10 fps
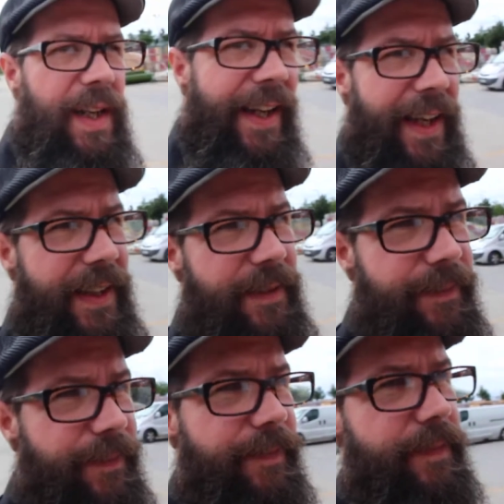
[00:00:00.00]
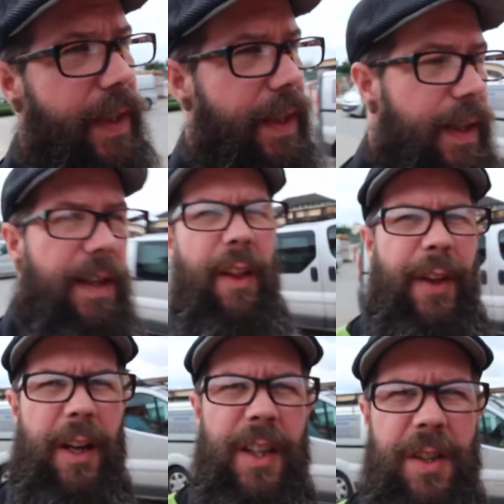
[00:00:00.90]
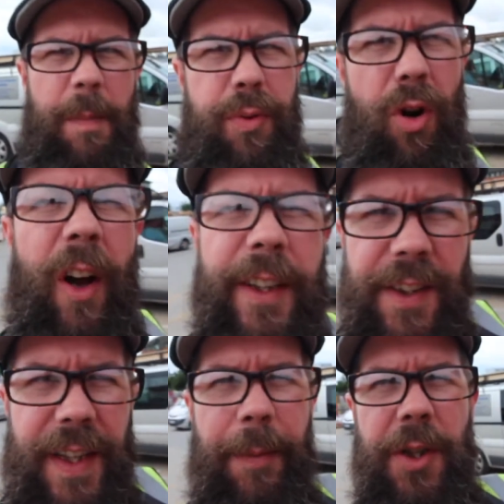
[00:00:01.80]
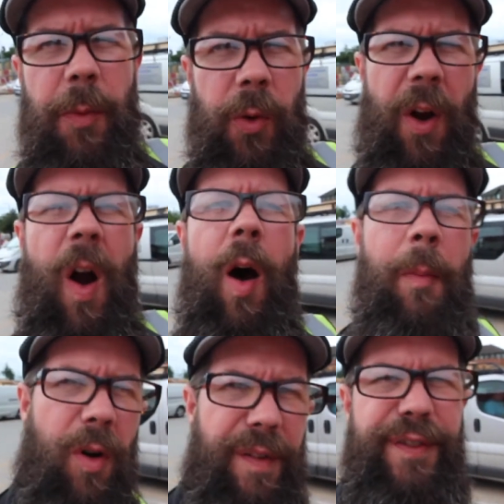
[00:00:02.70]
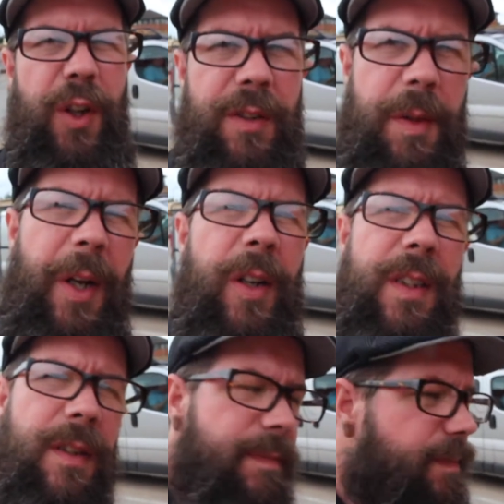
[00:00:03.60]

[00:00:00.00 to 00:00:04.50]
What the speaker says: Lily. I think it's her pride that's damaged more than her arm or her foot, to be honest.